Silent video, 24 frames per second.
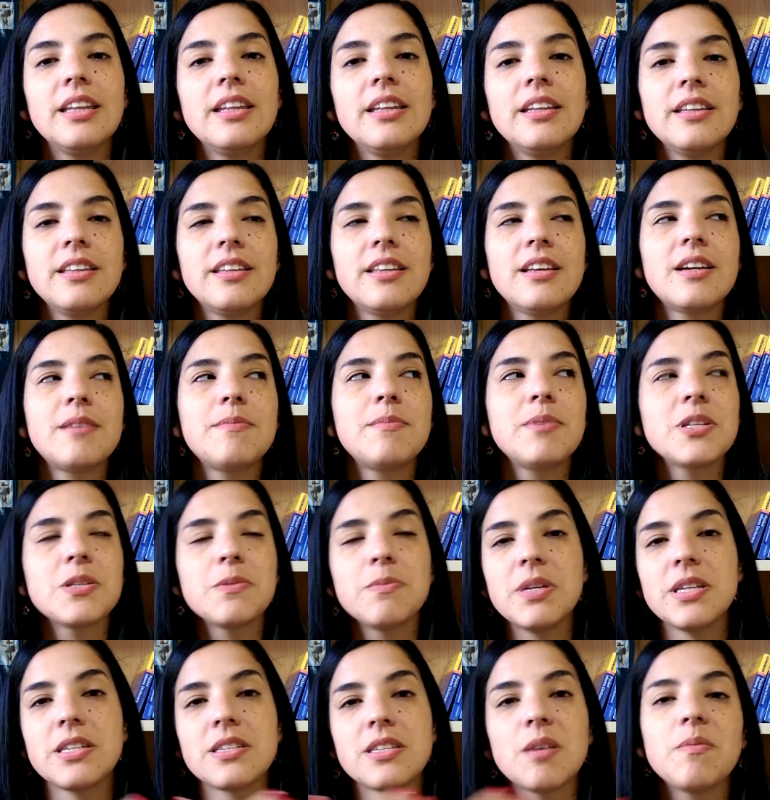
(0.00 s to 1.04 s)
mm, there
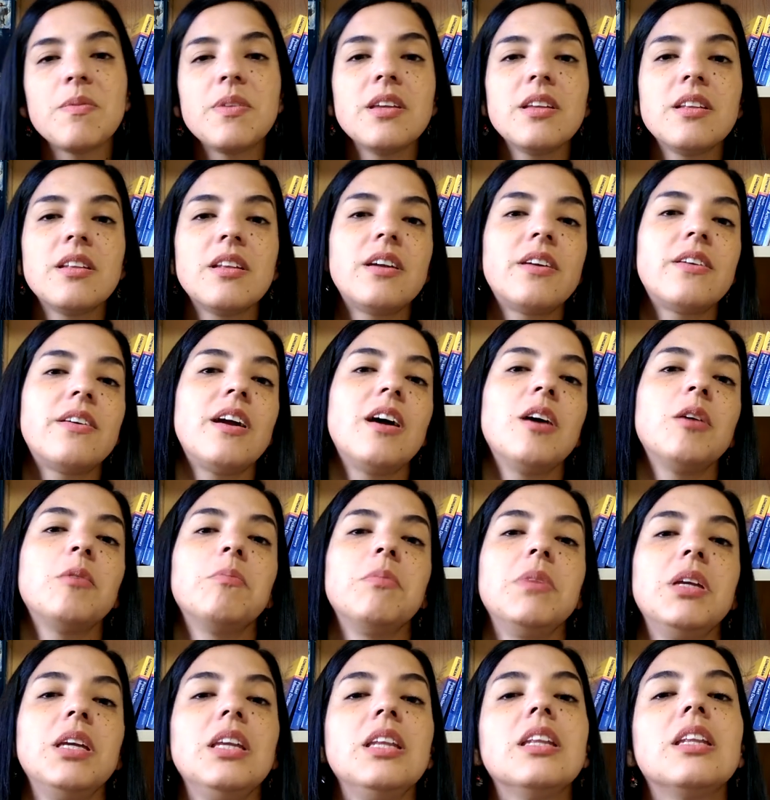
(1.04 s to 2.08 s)
must be something
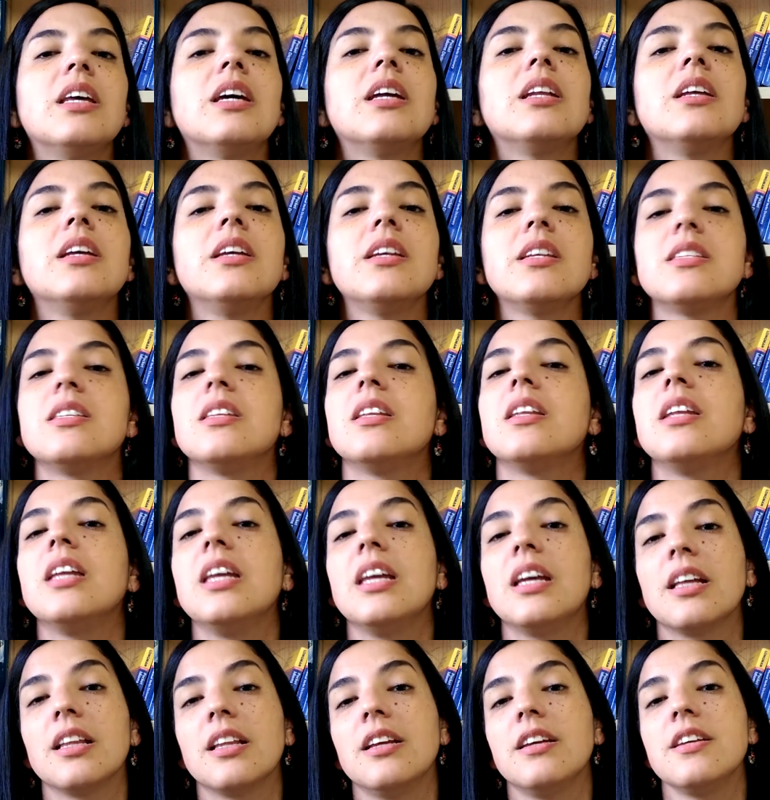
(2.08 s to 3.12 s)
around me that is in
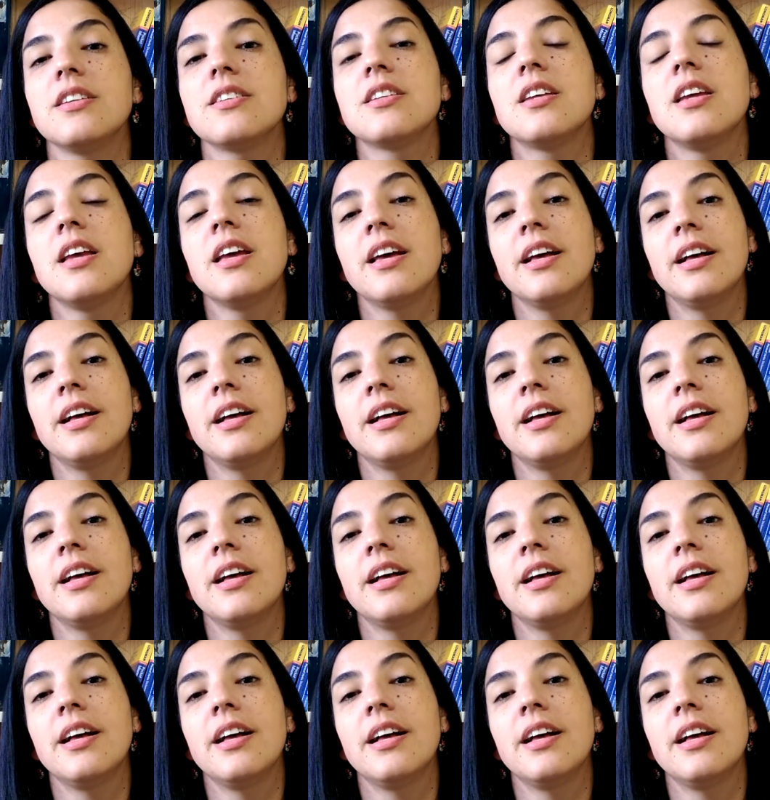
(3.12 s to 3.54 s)
English